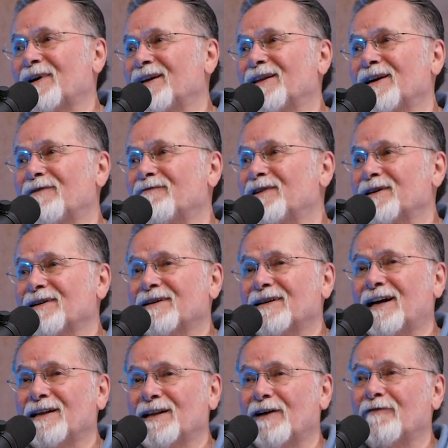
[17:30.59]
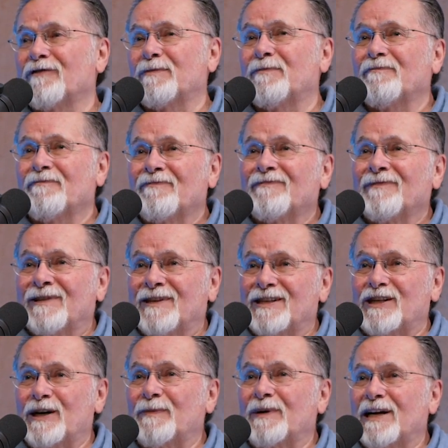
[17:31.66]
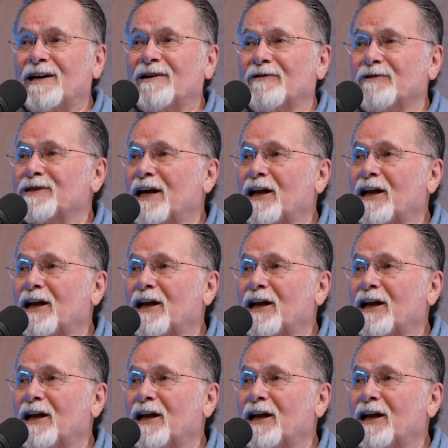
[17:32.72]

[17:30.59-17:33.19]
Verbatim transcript: I loved I loved jumping out of those